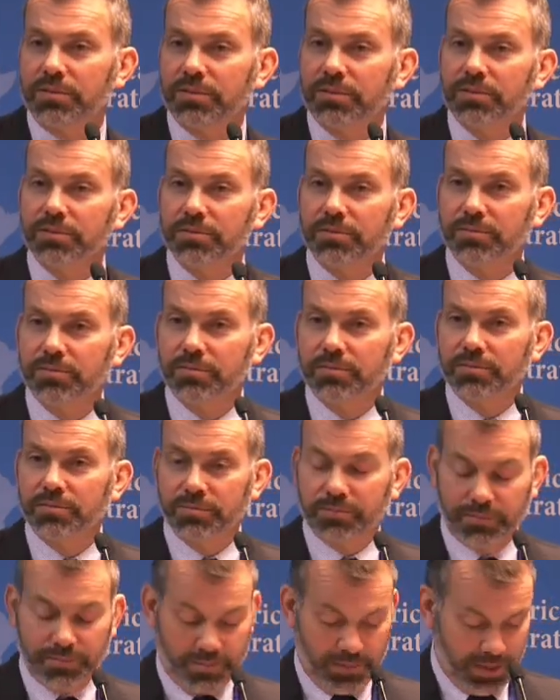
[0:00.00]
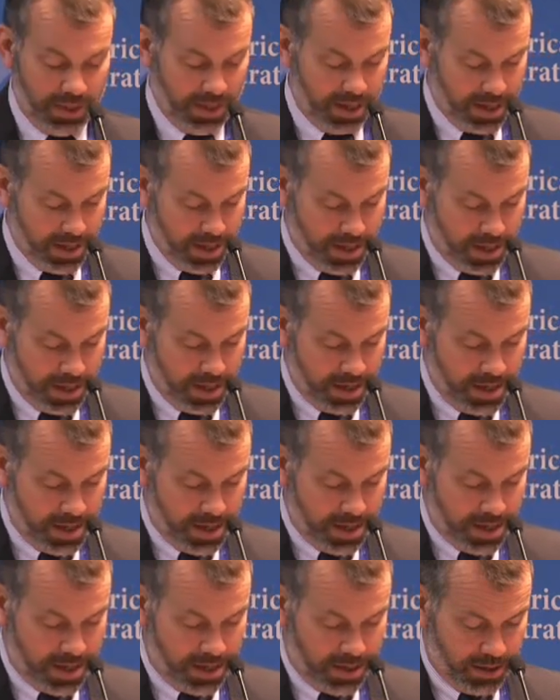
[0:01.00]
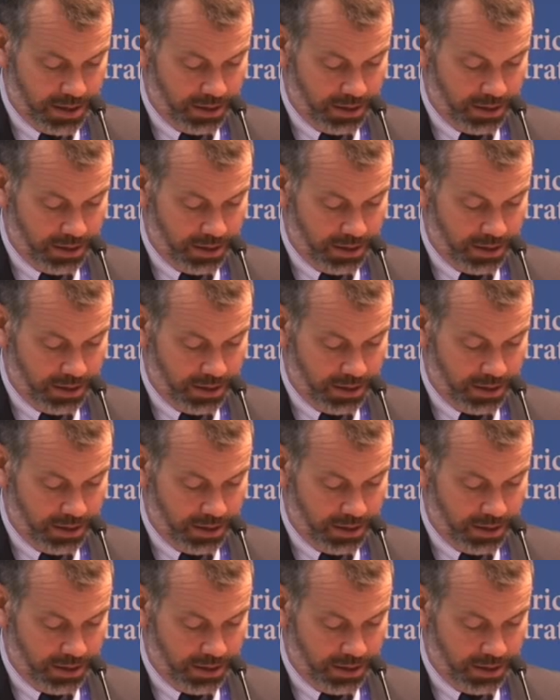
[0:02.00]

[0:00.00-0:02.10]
Nothing is said.